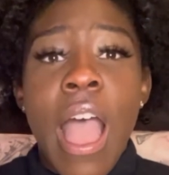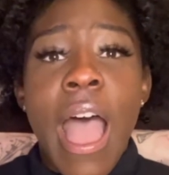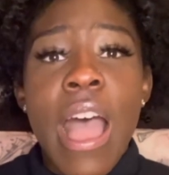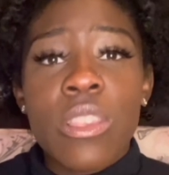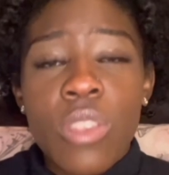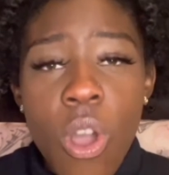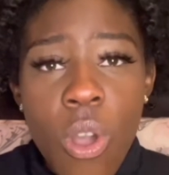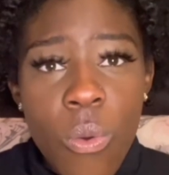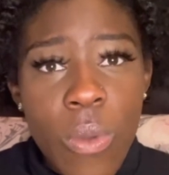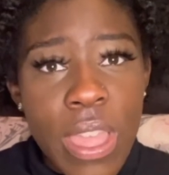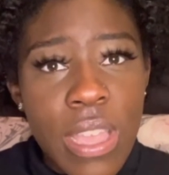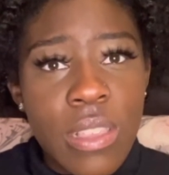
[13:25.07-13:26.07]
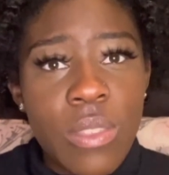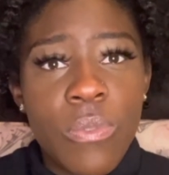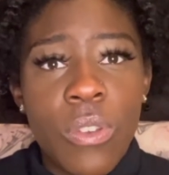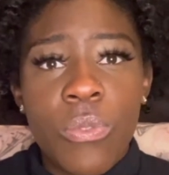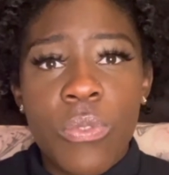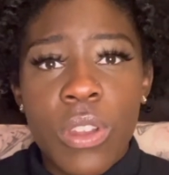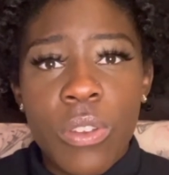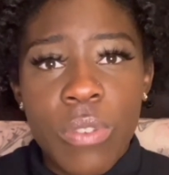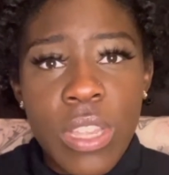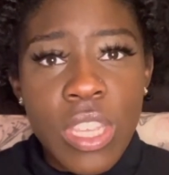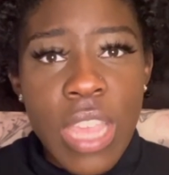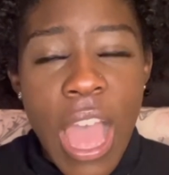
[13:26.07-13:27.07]
As always, feel free to
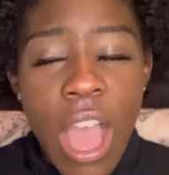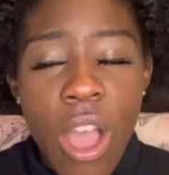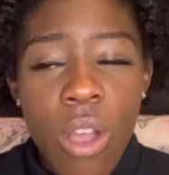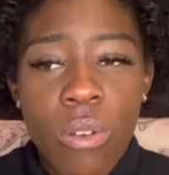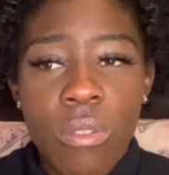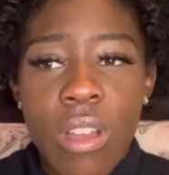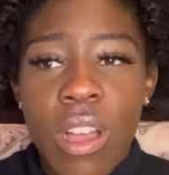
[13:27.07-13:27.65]
reach out.